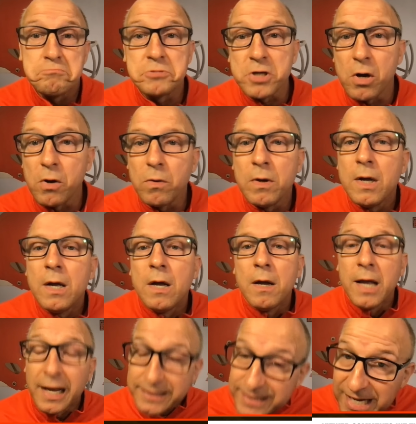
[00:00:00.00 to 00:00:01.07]
So
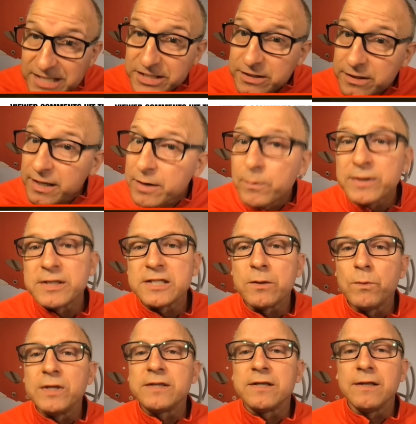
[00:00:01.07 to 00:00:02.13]
essentially, with
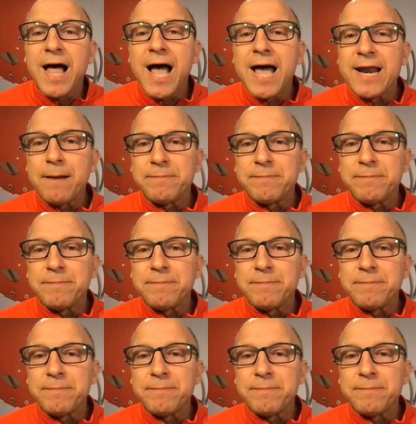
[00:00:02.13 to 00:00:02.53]
the line,